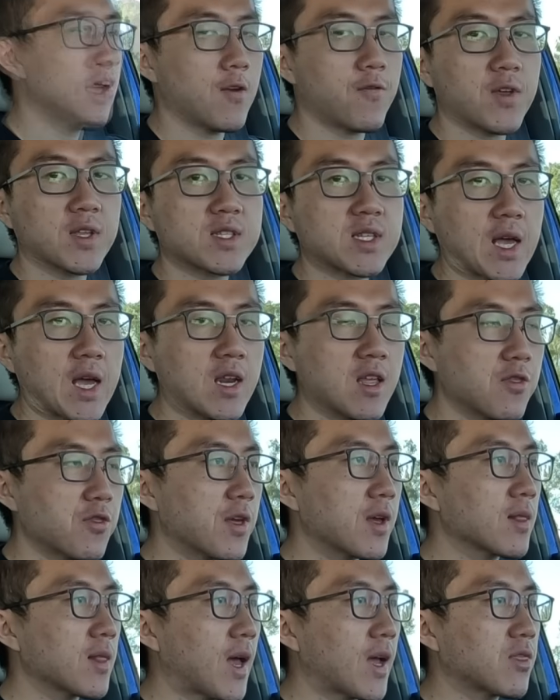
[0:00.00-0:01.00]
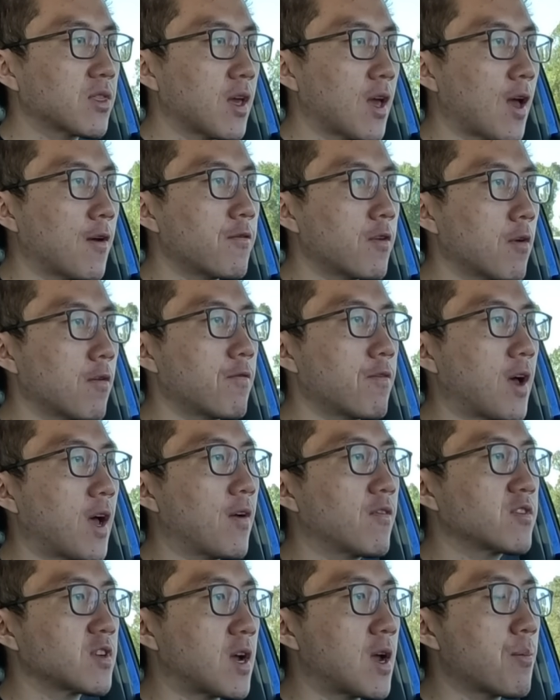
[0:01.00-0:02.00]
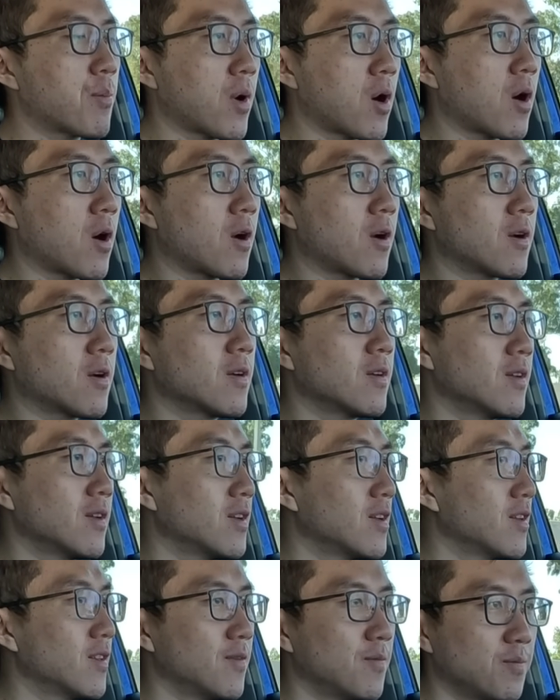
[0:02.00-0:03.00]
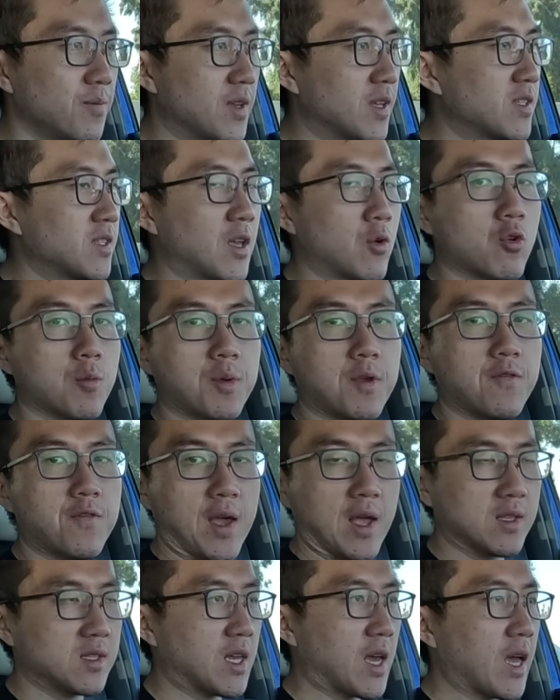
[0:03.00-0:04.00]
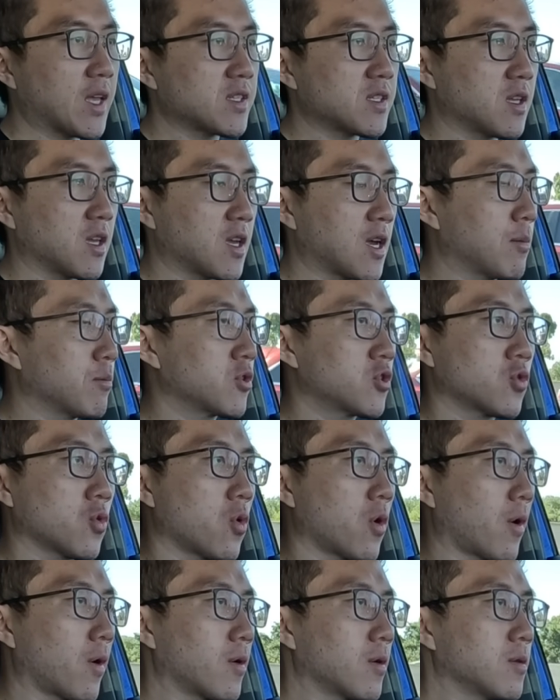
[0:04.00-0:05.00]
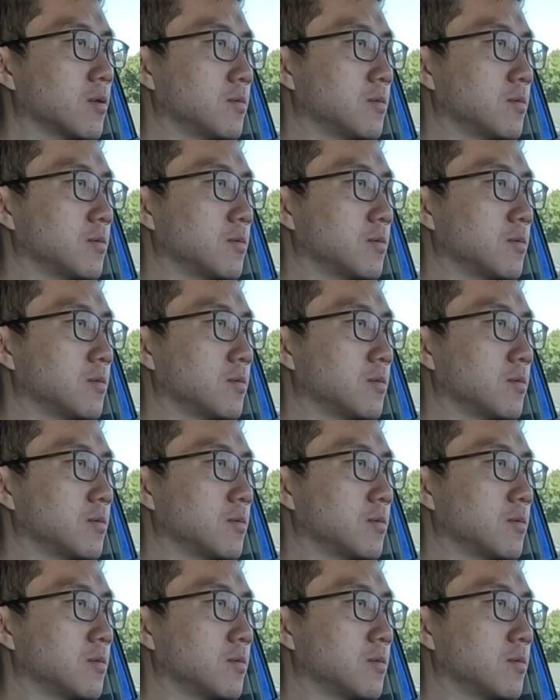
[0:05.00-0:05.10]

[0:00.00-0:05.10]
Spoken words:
If it's anything like the FL5 Type R, this thing will be fantastic, I'm sure.